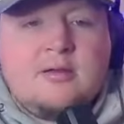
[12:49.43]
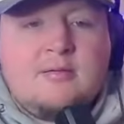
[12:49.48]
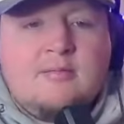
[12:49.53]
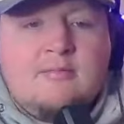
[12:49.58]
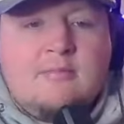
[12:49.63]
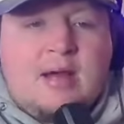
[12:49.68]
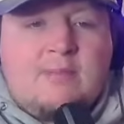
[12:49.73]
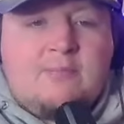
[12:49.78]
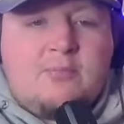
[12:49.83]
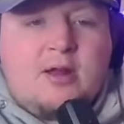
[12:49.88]

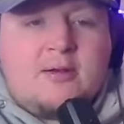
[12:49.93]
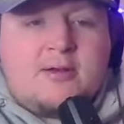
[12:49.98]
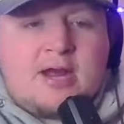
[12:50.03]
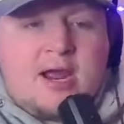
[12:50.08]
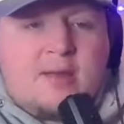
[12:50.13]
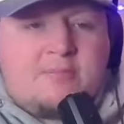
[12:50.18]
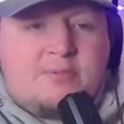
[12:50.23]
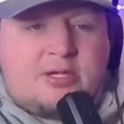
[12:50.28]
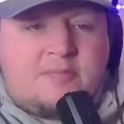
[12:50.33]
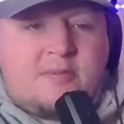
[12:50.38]
My blood
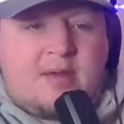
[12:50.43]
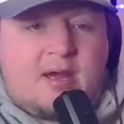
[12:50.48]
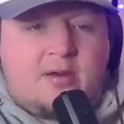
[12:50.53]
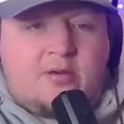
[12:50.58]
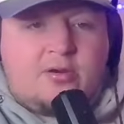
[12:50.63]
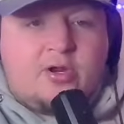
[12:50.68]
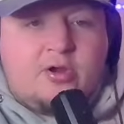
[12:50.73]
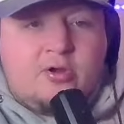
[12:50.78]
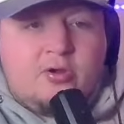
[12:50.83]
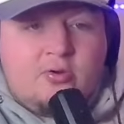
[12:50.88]
type is
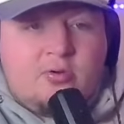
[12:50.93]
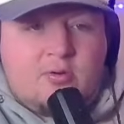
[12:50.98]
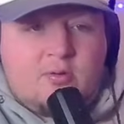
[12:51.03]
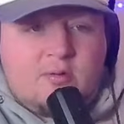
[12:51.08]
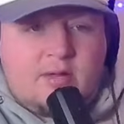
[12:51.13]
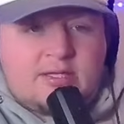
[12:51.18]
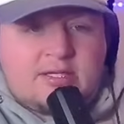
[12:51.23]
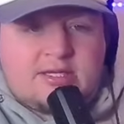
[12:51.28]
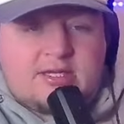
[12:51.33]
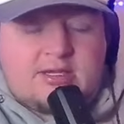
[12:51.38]
Mountain Dew.
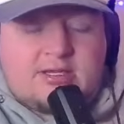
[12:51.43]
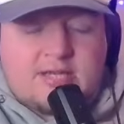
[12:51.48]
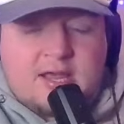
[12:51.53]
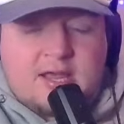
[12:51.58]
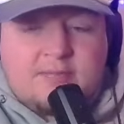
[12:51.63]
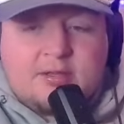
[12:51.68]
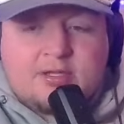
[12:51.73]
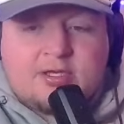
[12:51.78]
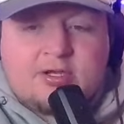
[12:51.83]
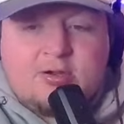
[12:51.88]
Let's
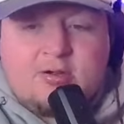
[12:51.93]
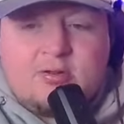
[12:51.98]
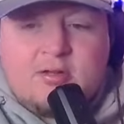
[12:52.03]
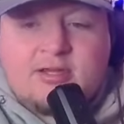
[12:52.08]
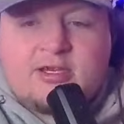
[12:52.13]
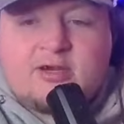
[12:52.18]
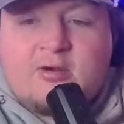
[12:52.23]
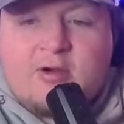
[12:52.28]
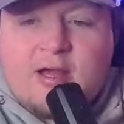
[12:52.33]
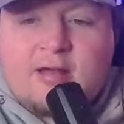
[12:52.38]
segment 2.
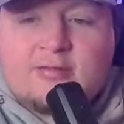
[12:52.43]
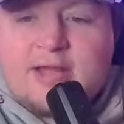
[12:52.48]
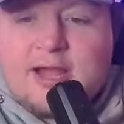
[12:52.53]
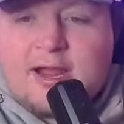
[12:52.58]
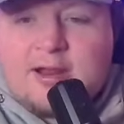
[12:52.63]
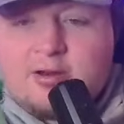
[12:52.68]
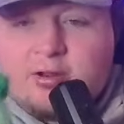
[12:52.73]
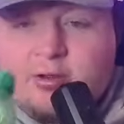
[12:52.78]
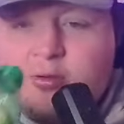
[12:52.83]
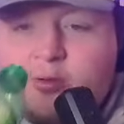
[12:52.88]
Let's crack
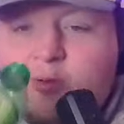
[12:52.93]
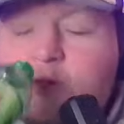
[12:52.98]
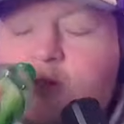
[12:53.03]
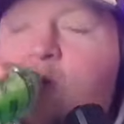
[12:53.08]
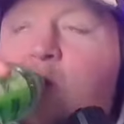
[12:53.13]
that dew.